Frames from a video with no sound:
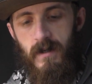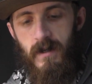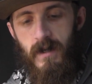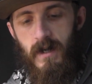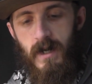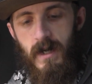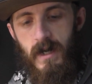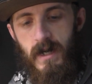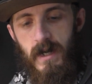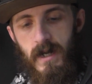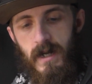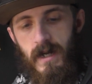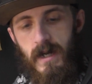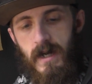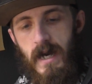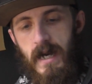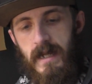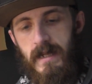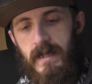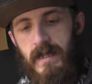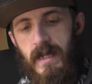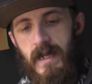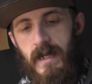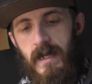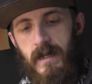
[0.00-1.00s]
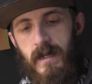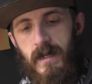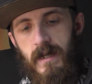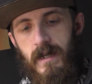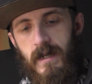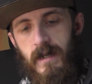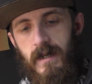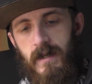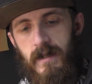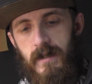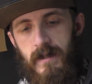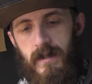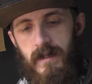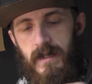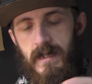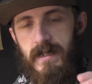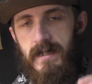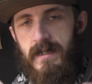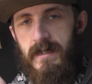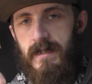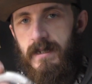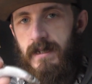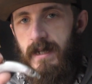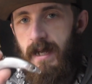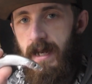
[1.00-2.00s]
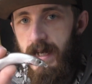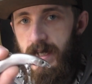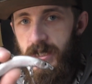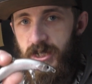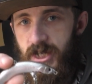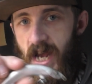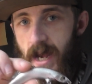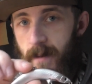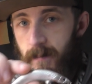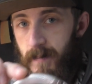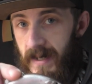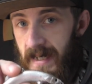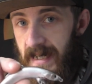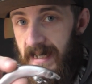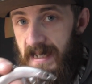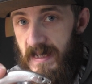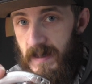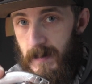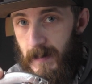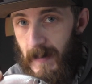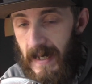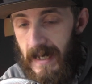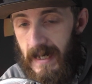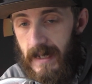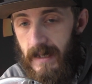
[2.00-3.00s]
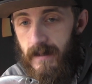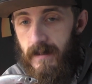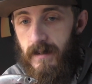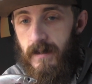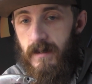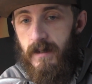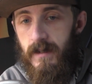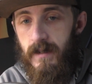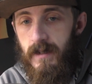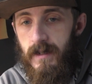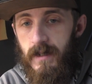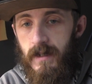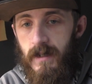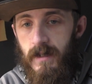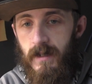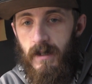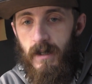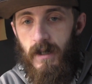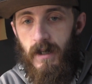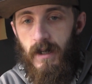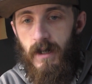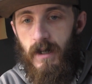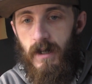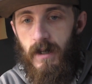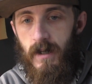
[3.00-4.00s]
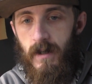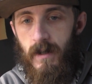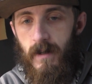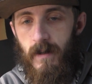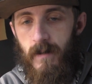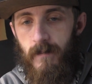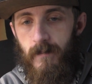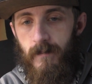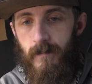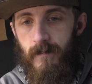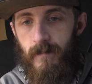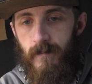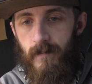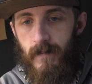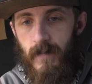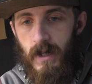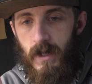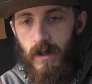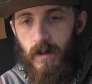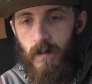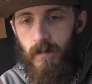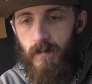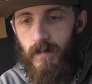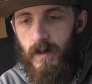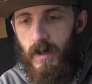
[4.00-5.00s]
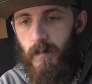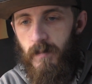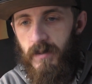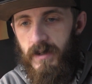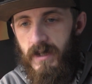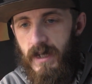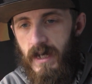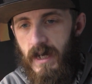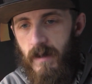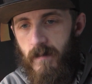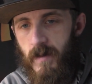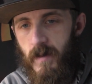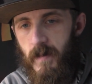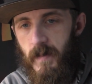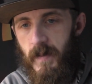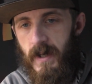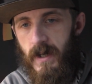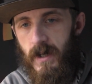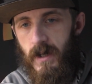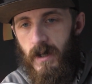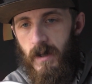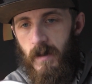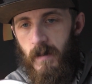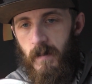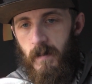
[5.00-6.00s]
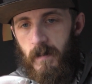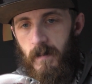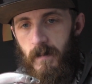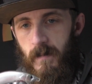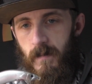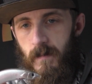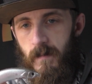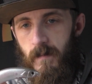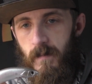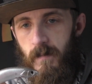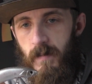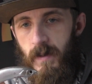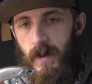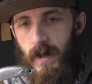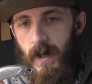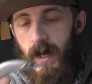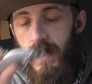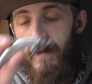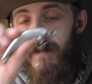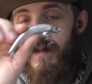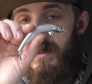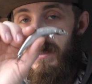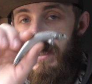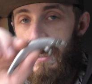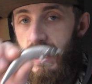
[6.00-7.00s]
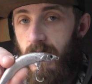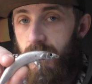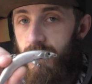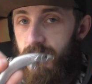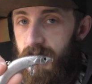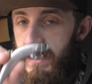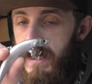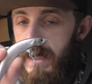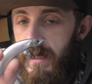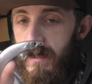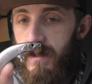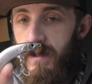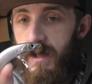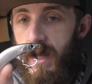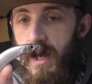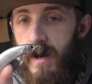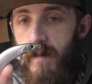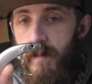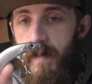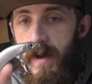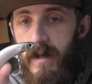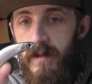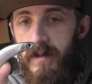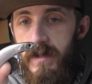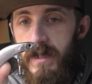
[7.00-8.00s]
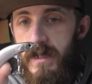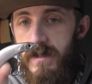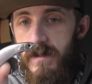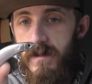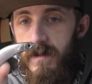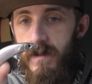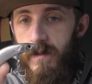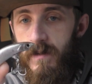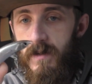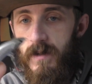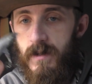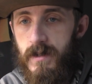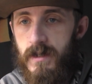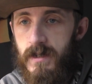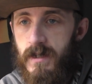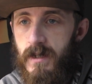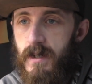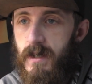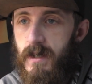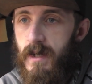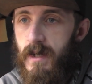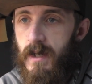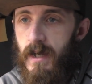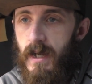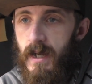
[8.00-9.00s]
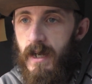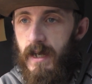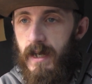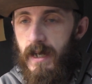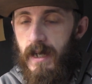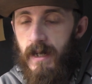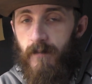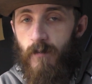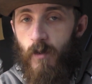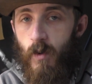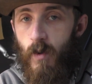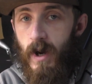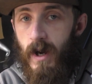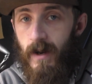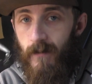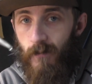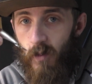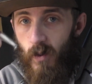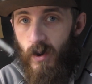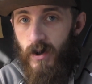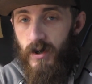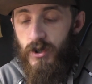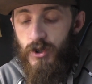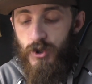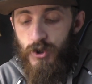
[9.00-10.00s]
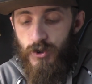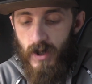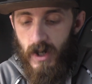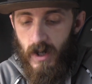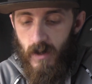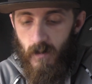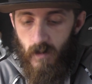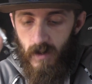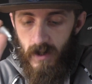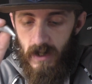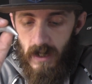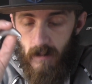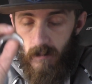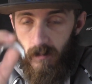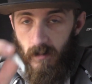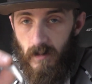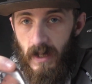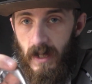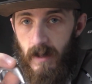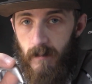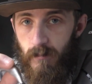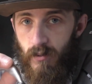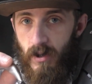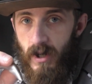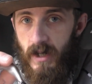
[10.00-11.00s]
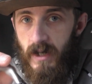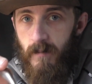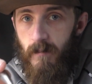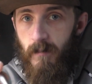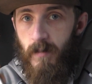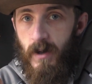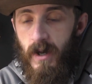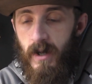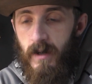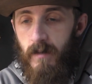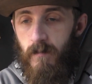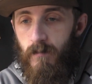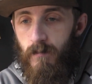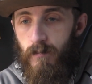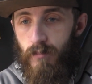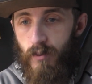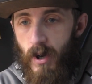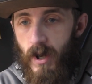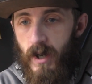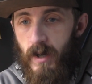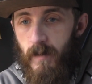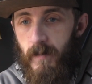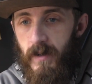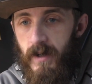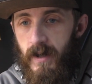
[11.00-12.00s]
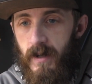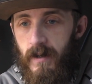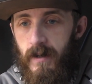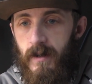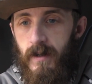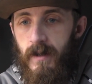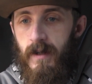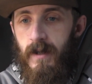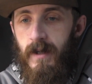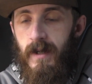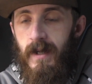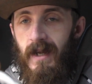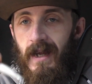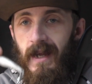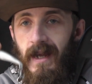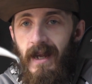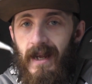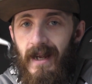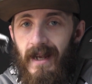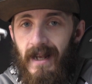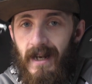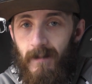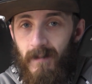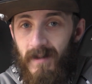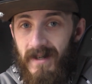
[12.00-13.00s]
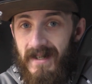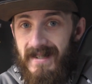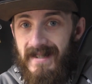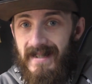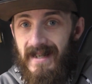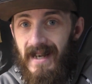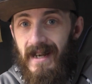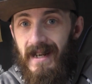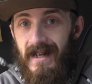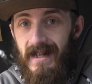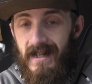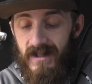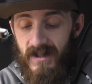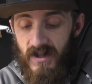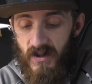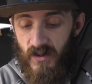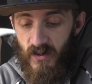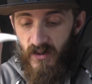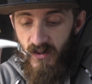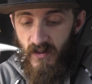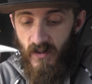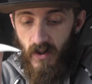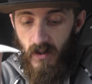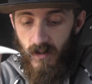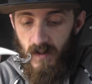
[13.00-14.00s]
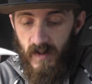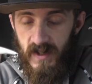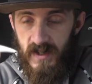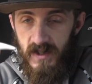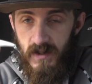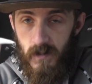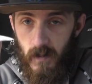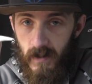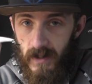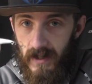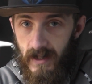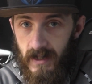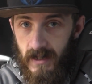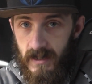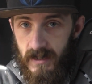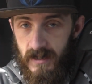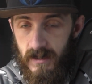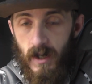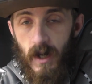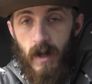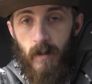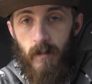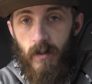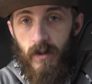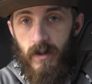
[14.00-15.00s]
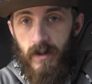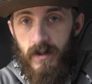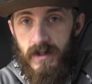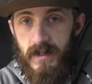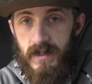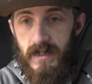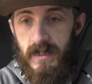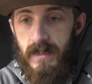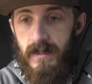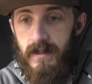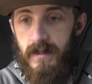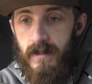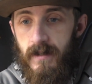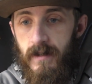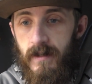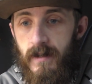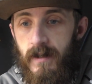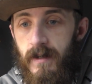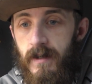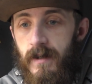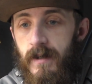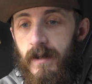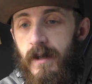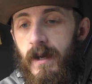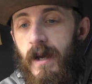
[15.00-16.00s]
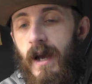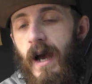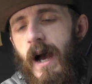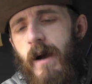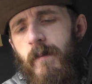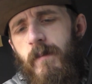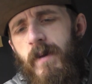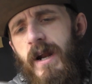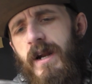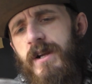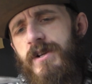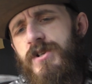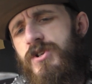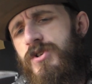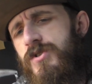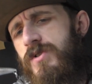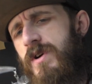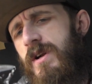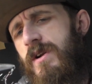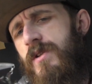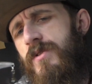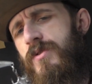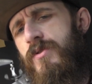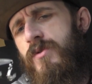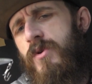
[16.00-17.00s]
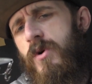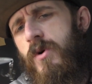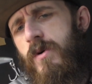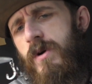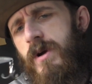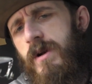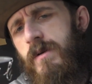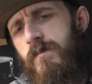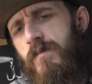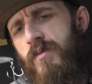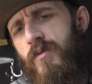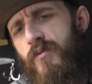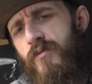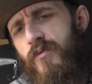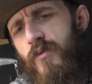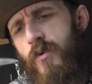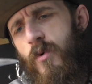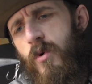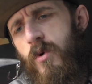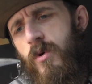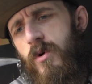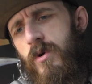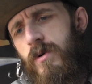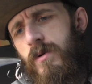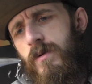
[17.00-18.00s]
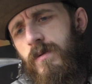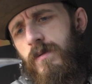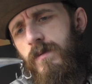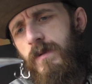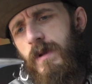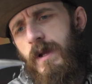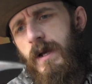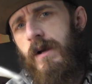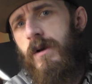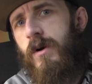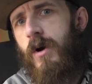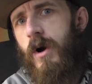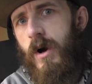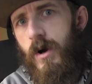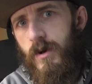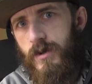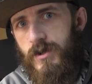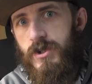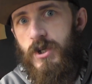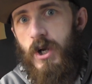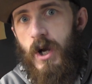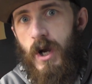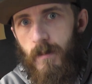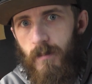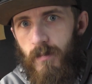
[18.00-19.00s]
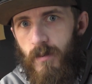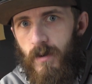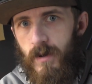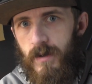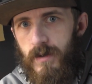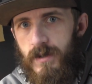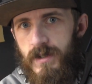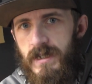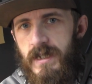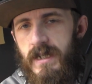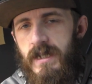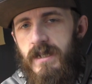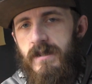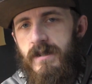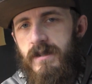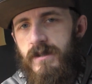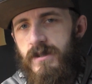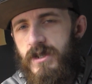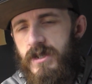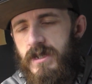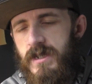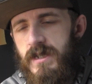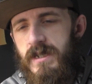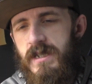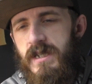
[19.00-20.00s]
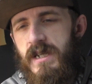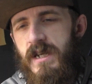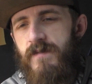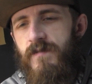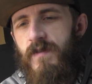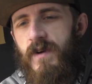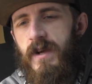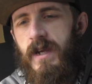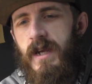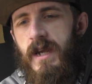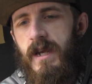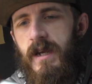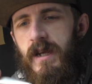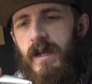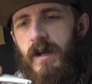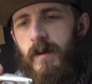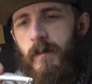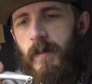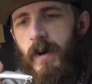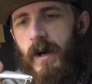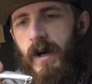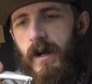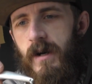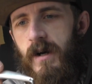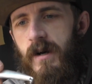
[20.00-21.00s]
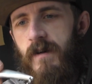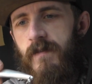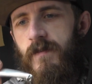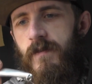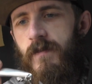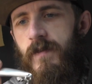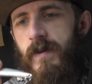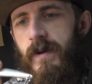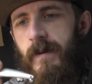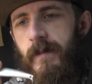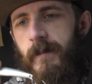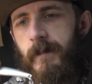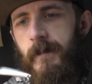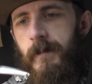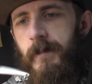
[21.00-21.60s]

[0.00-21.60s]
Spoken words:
I think this is a Japanese bait. I'll put the name up here, but I've seen a lot about these lures, and I've wanted to try one. I'm glad Brandon brought them in, and I'm excited to throw this when it is topwater season. I might actually try to throw it before like our topwater season, just to see if I can't get a bite off of it.